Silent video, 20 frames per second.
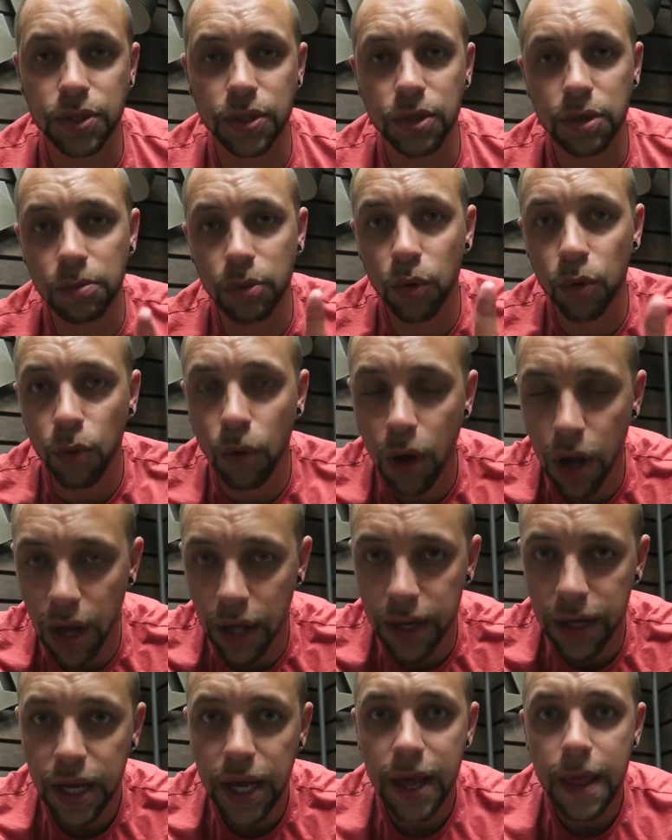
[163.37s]
So number
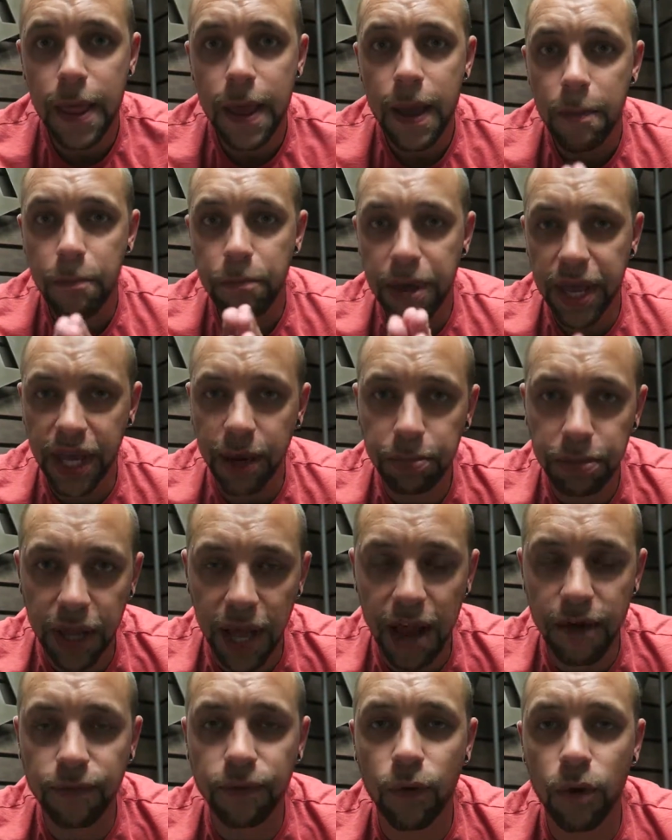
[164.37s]
one, pick a
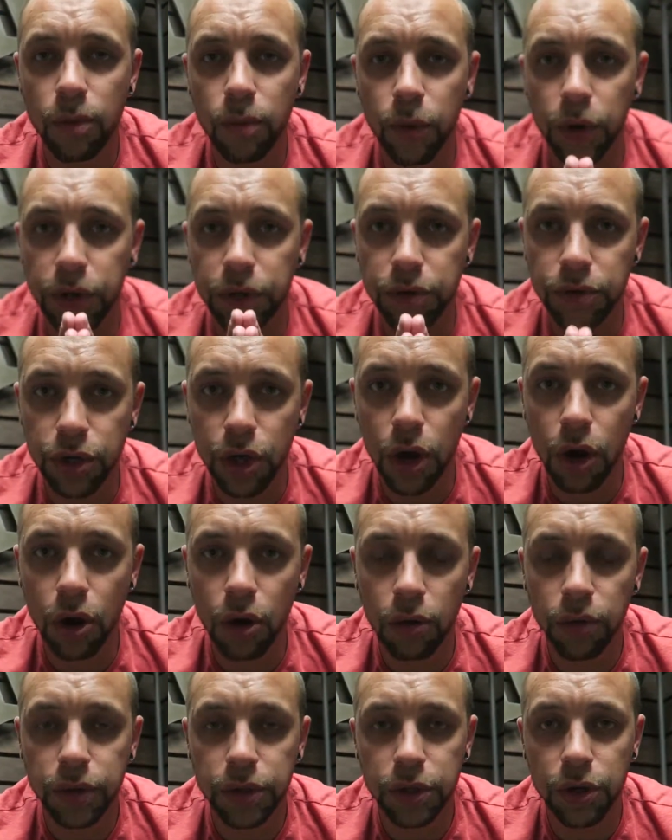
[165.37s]
platform where you
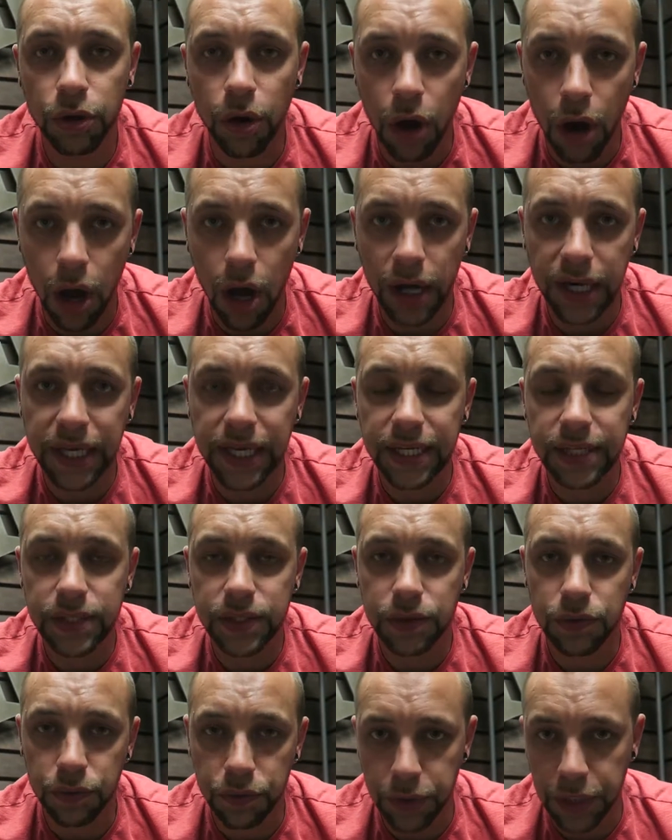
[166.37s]
know your
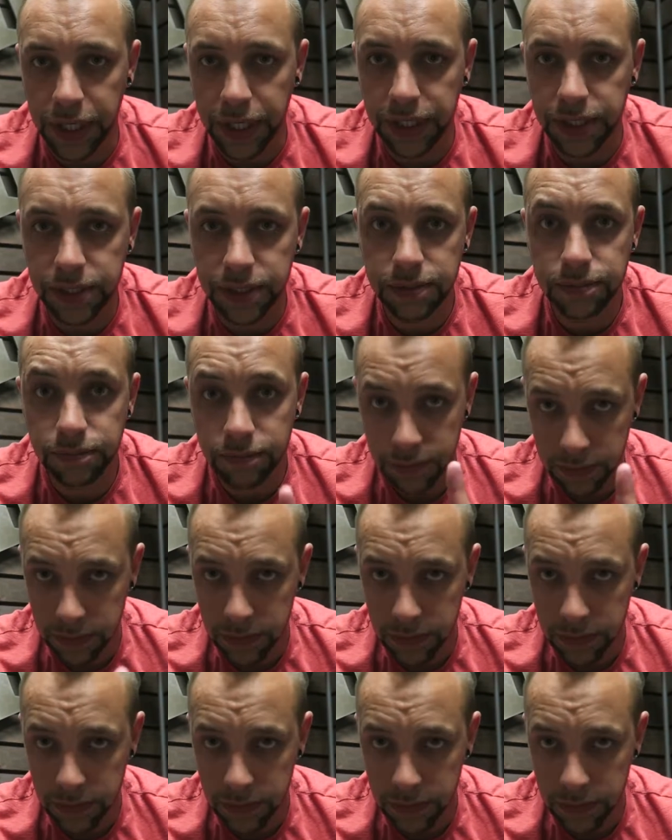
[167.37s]
audience reads.